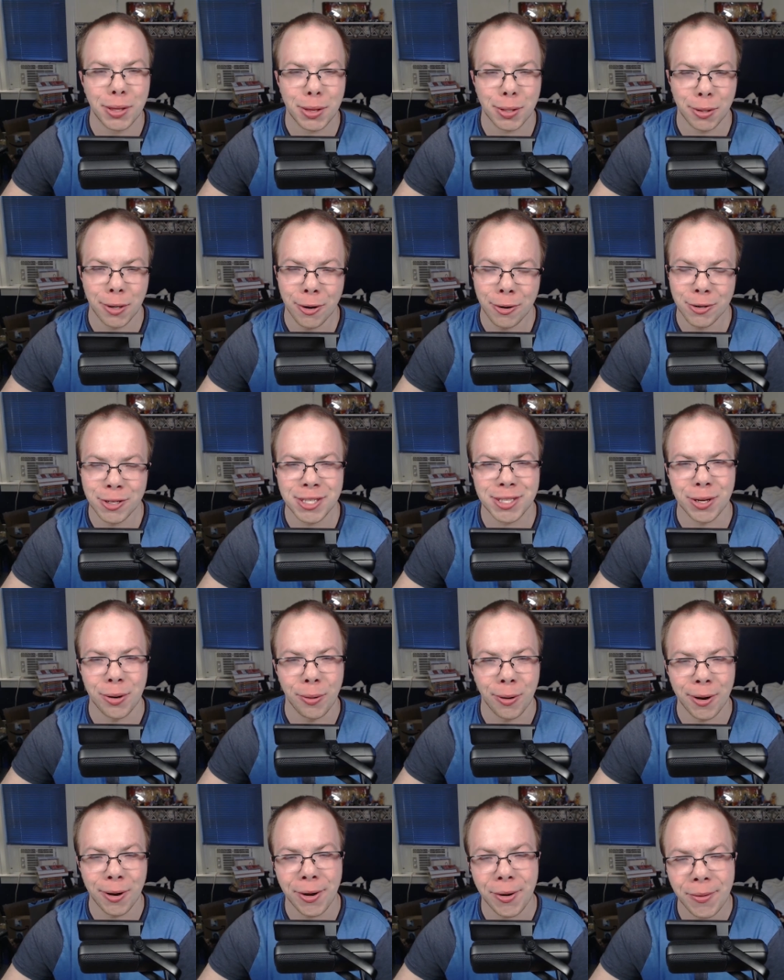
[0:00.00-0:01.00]
throws
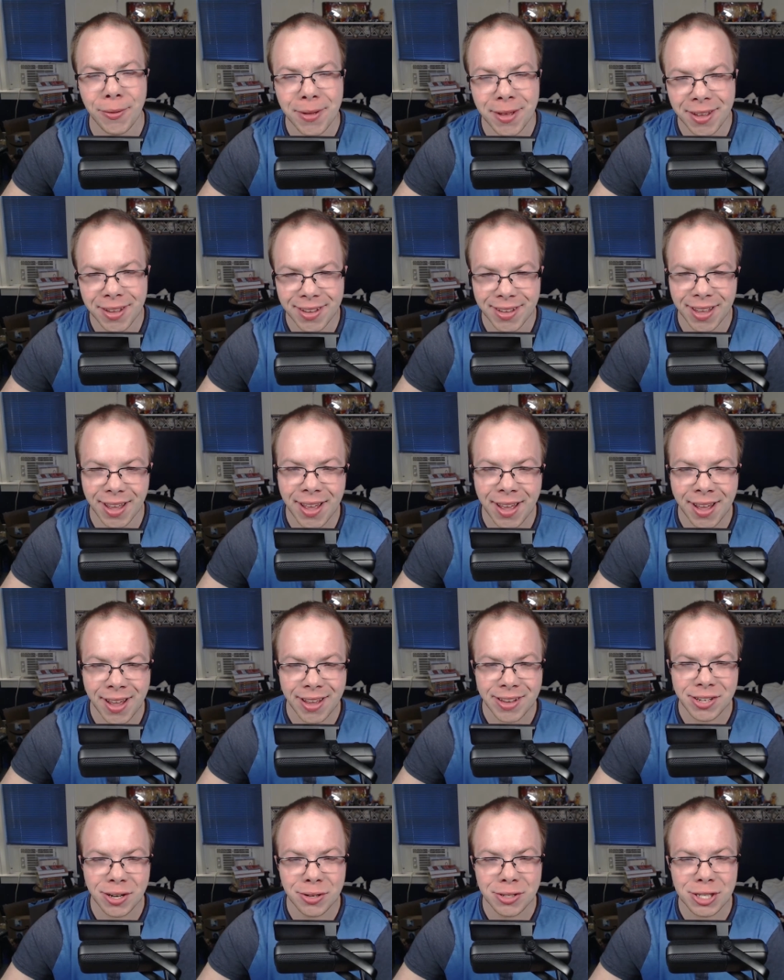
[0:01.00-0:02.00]
Zoro.
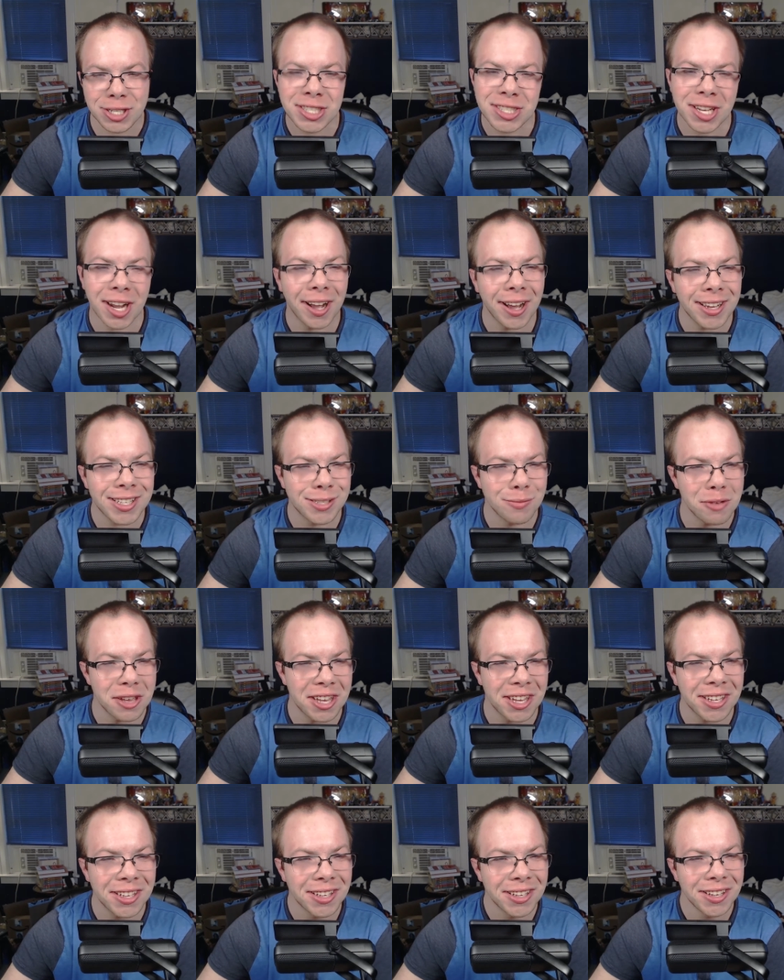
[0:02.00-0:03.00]
Ah, don't just toss
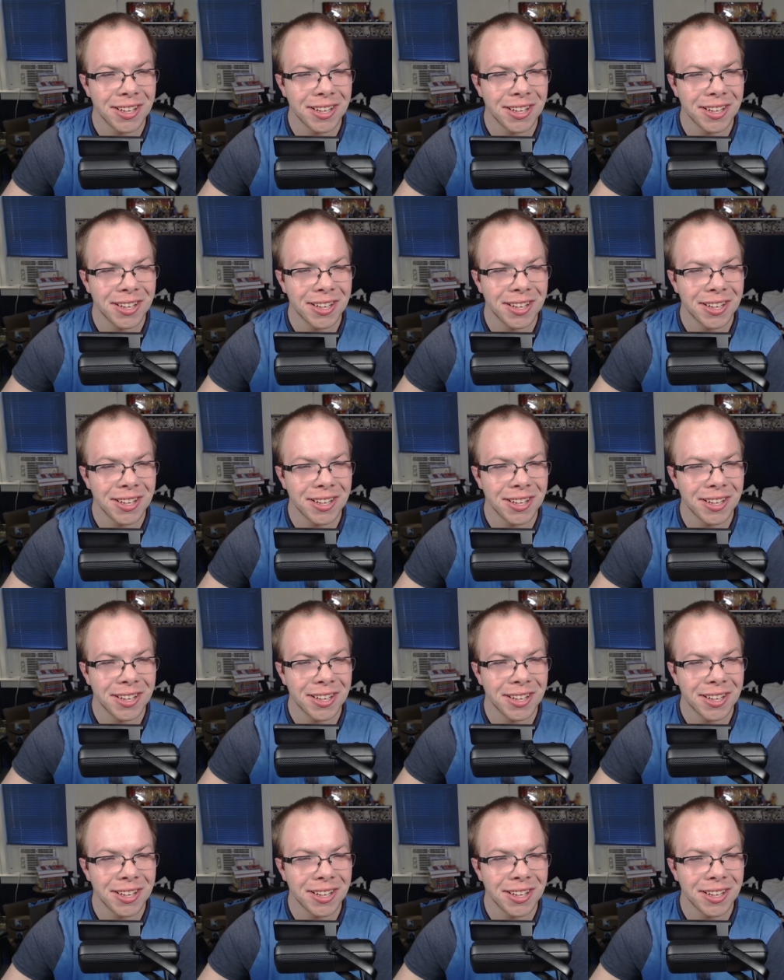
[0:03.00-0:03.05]
me.